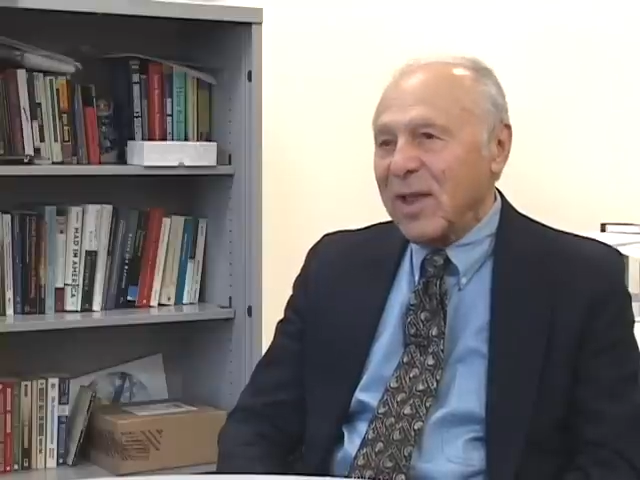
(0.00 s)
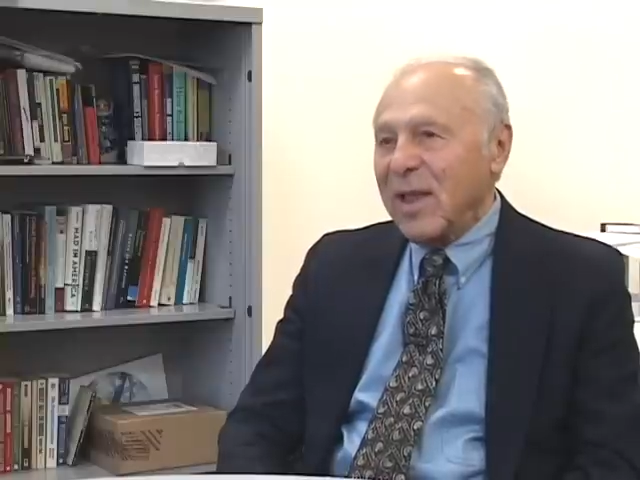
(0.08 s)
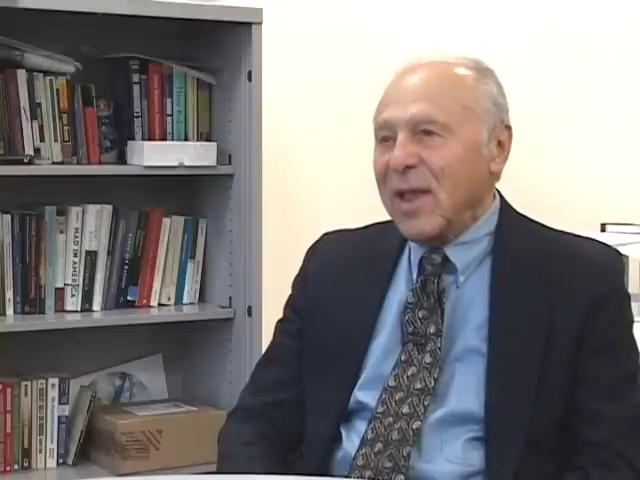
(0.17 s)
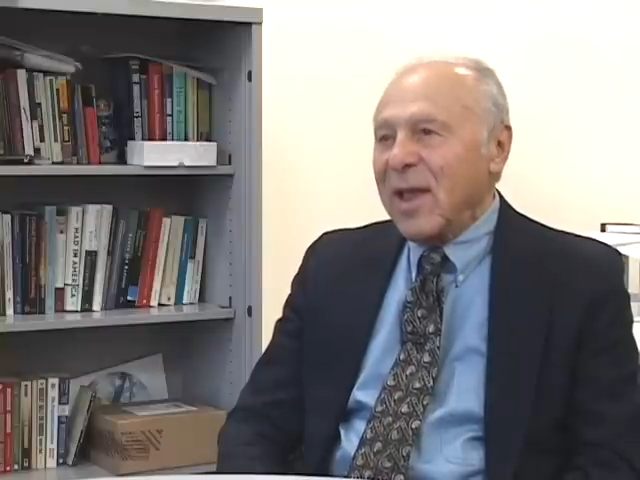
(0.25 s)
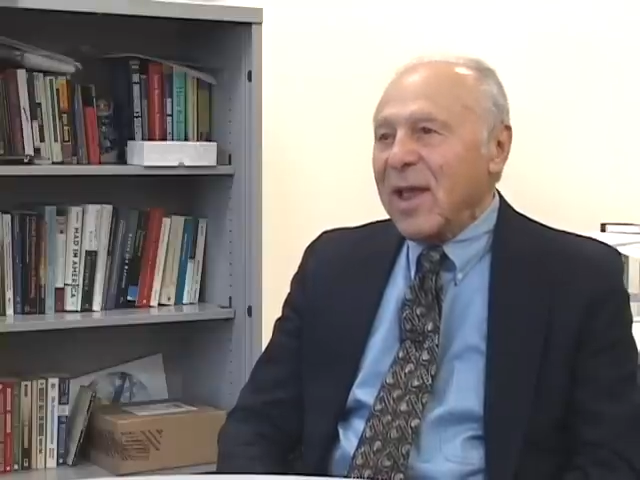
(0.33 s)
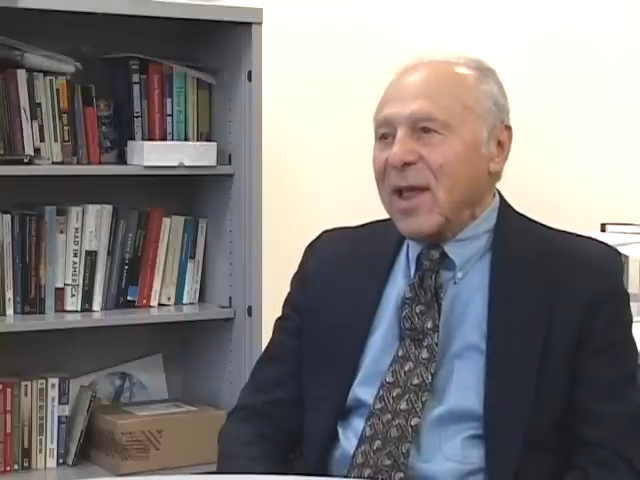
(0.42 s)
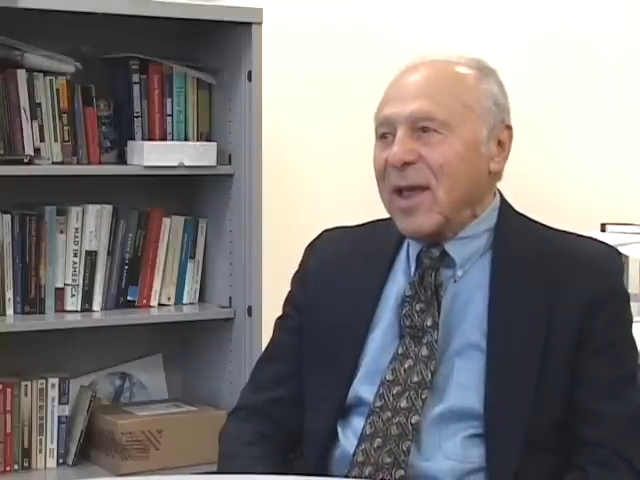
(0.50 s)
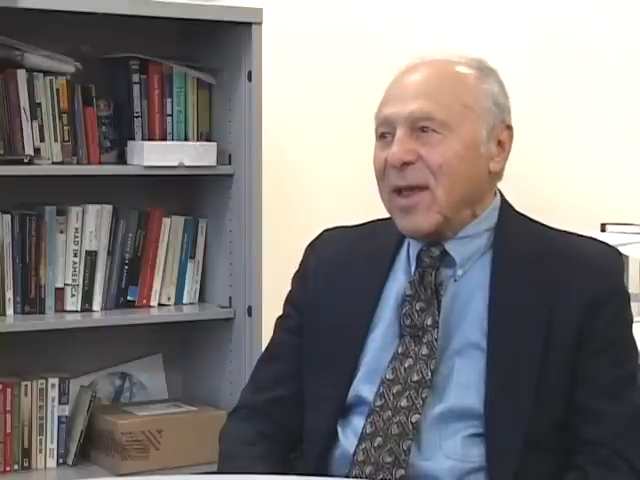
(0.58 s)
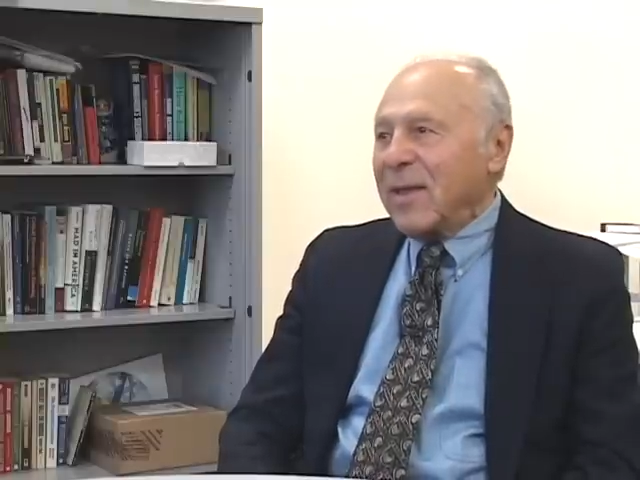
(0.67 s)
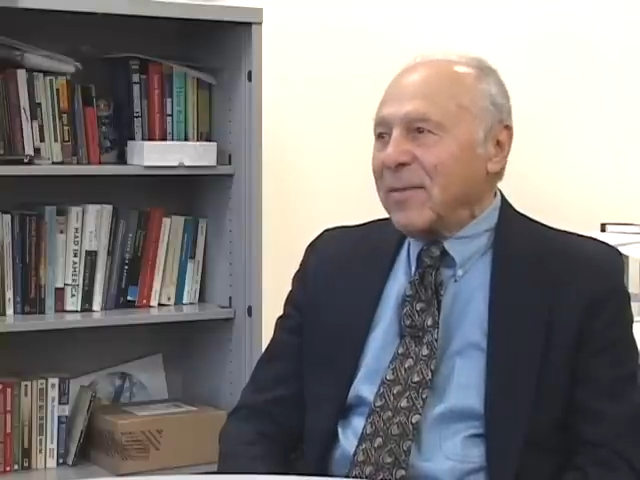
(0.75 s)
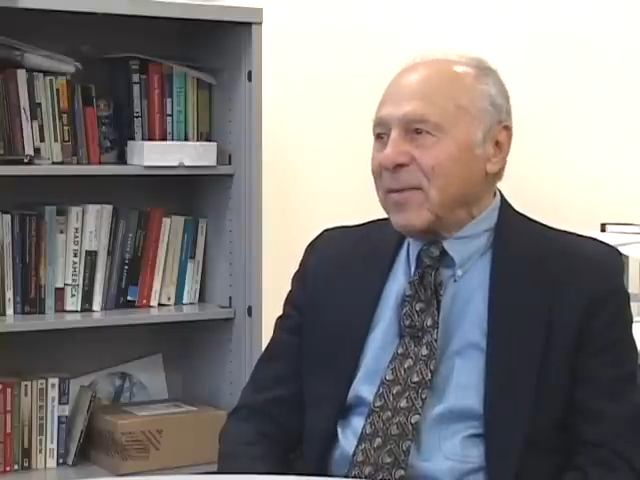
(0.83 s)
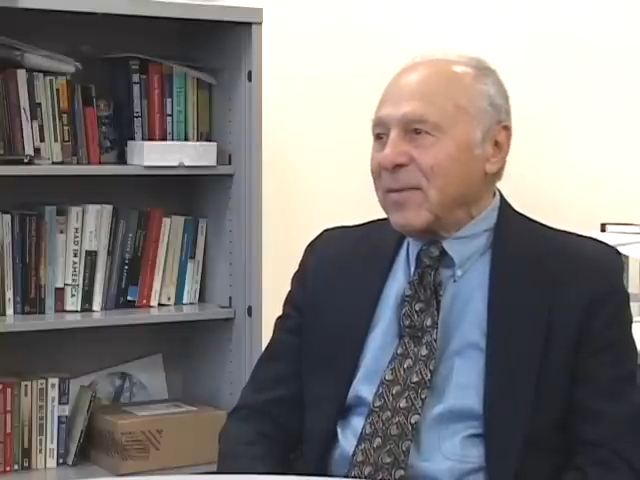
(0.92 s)
Because your
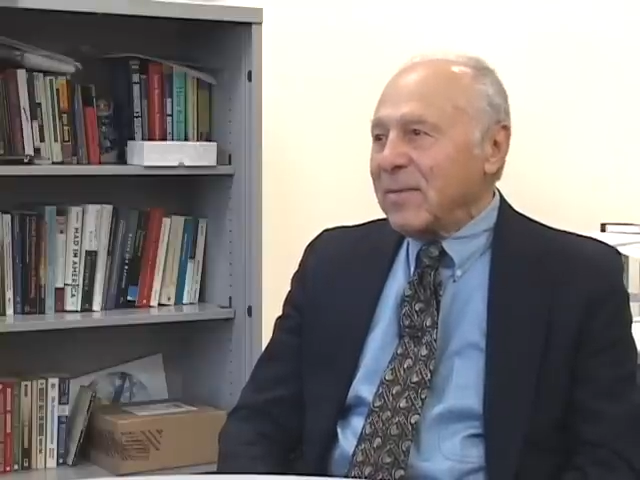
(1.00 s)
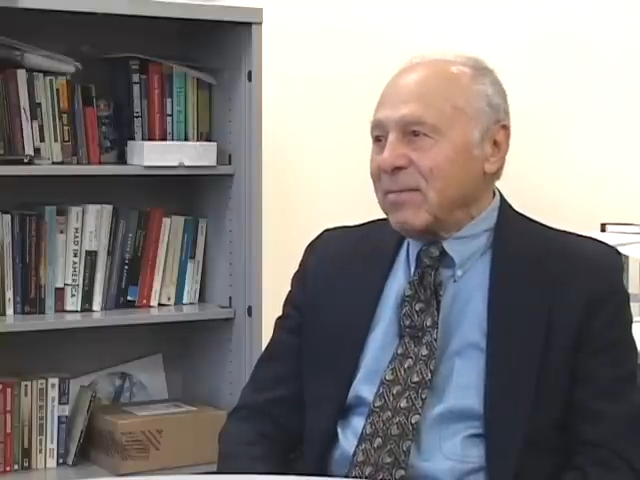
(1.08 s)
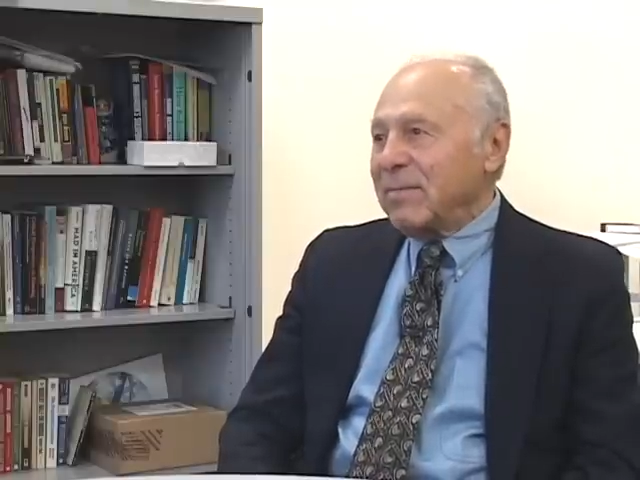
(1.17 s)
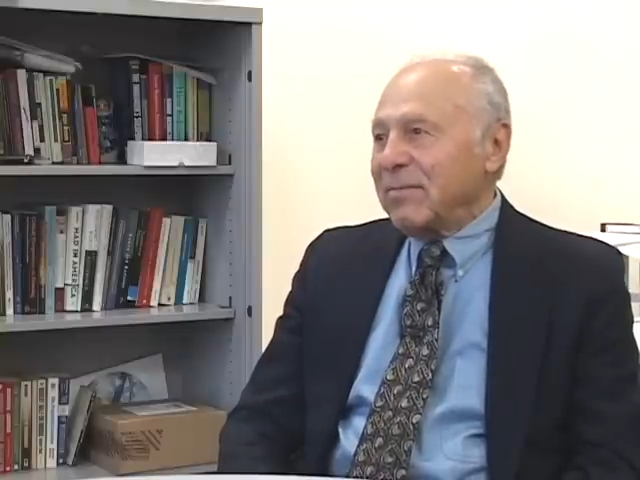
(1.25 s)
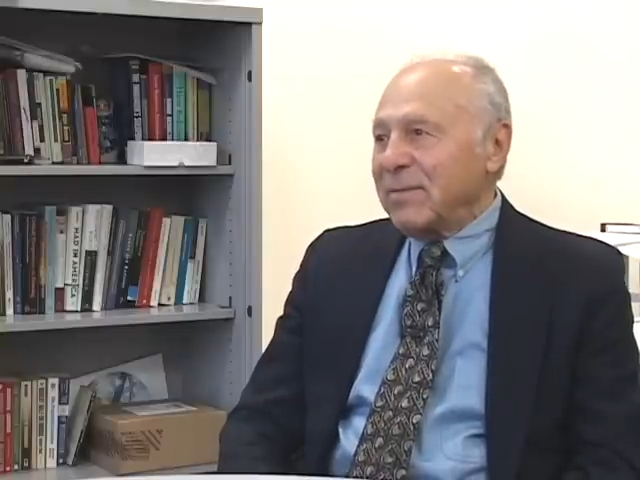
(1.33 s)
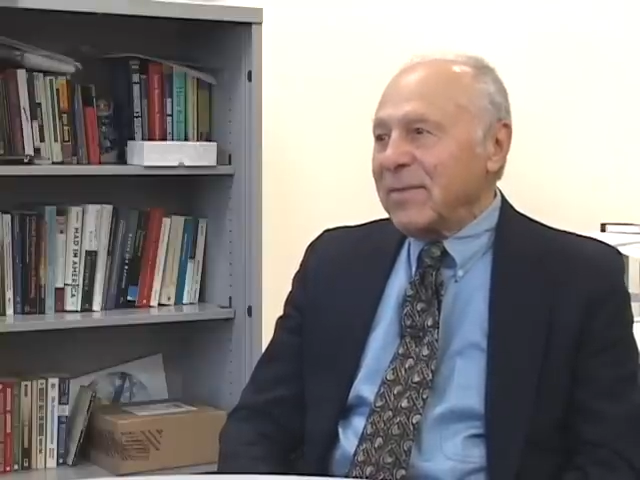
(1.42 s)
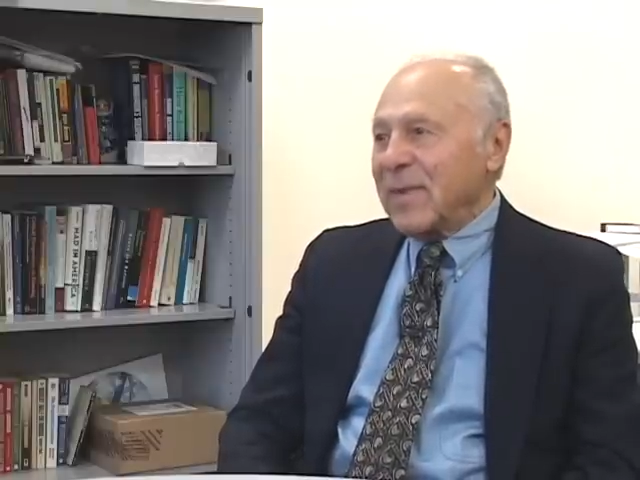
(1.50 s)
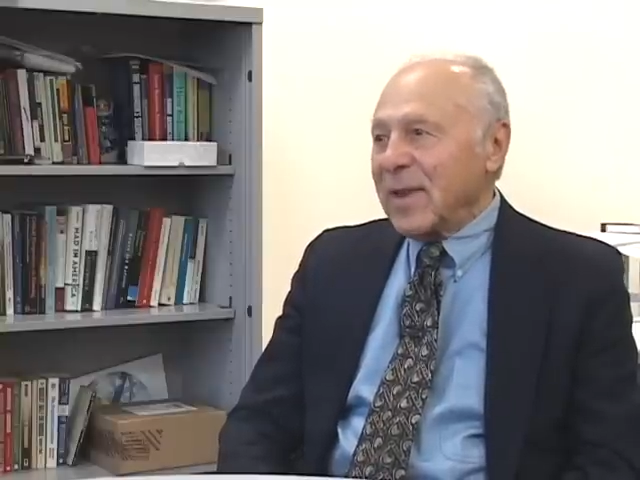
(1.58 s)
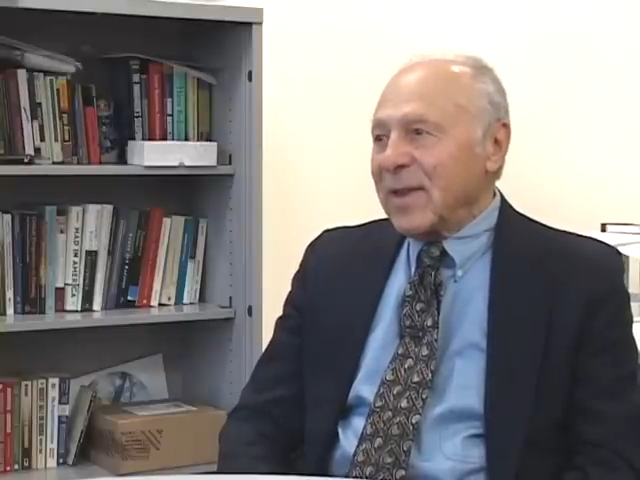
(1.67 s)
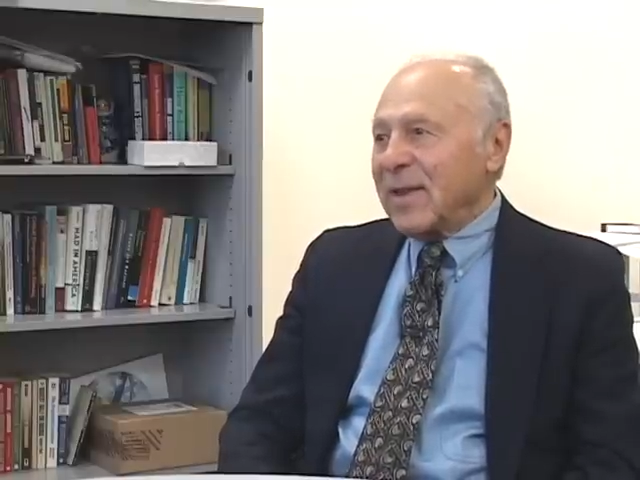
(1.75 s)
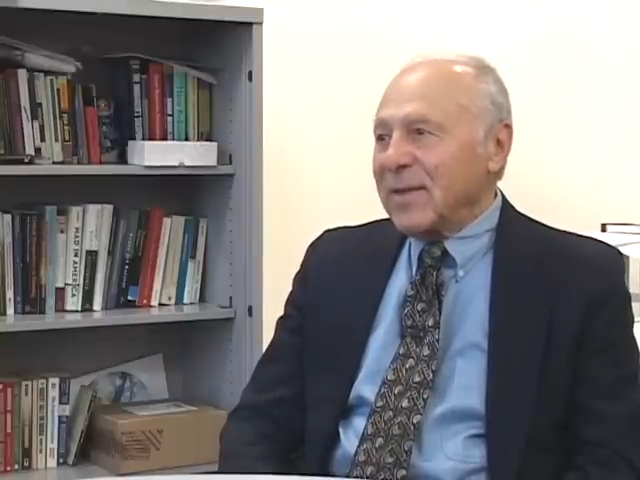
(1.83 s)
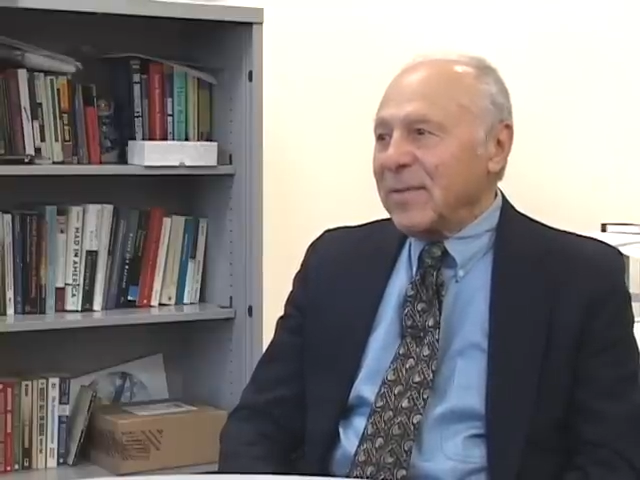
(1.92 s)
family was not a
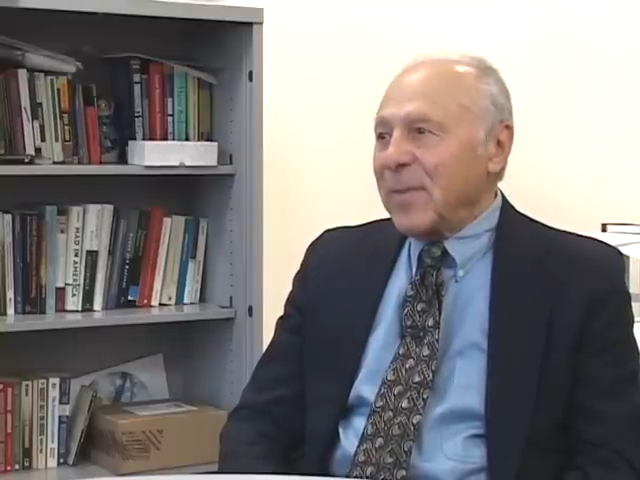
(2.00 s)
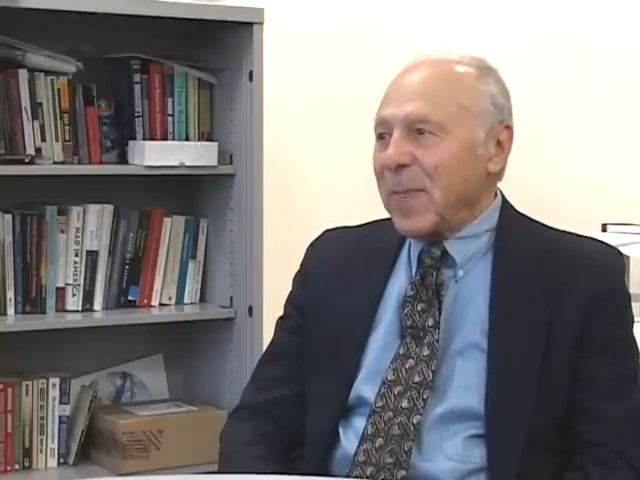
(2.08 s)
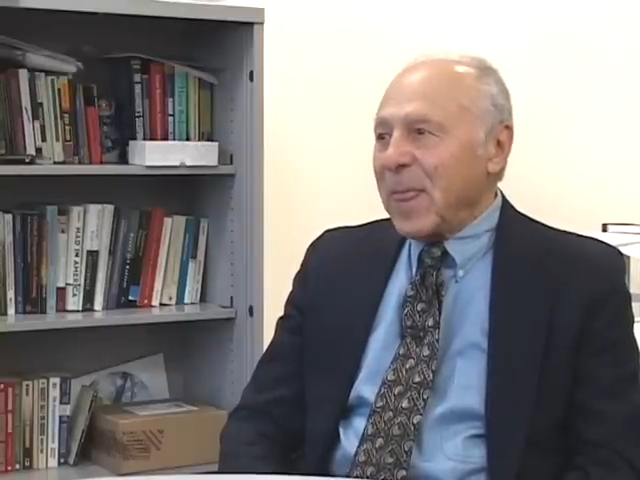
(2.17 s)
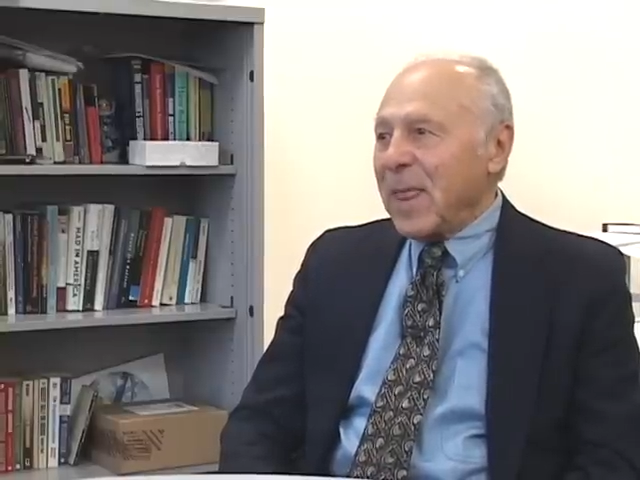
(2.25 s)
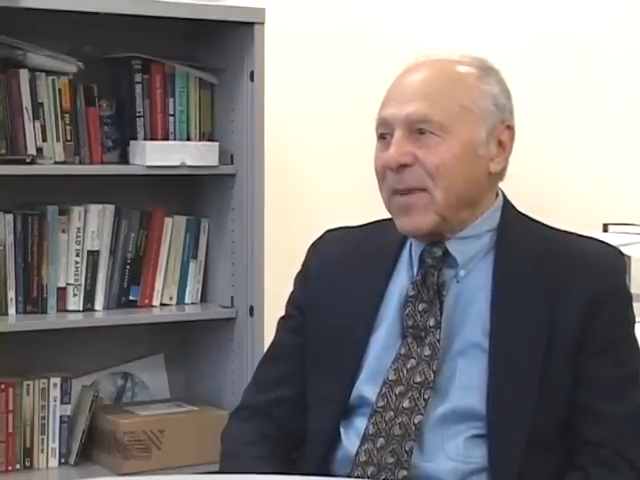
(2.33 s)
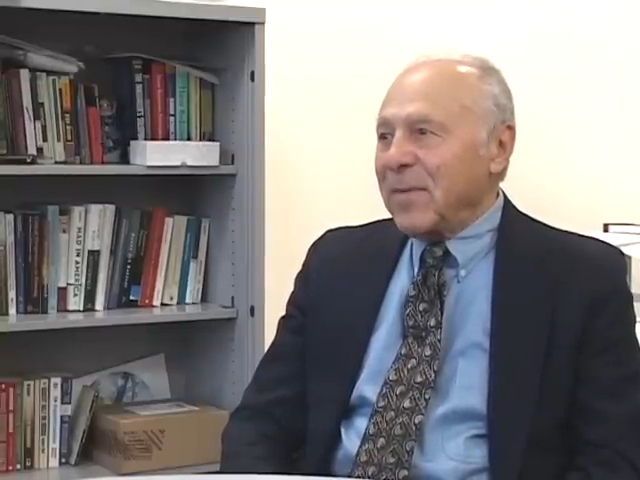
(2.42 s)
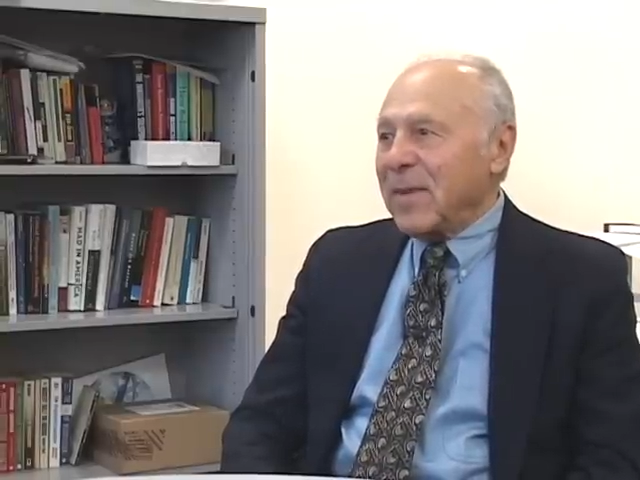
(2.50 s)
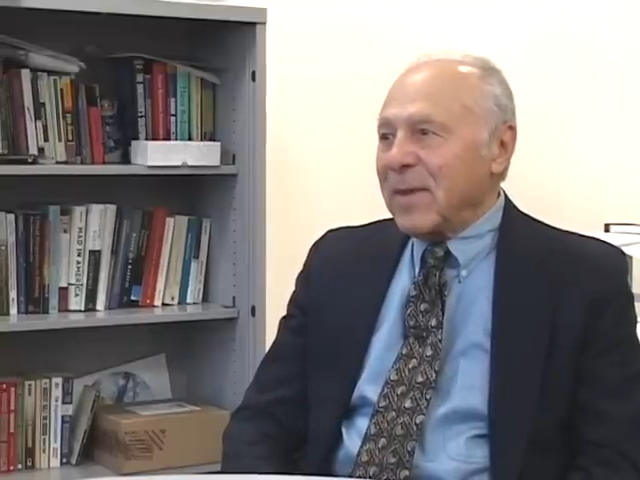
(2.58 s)
family of doctors.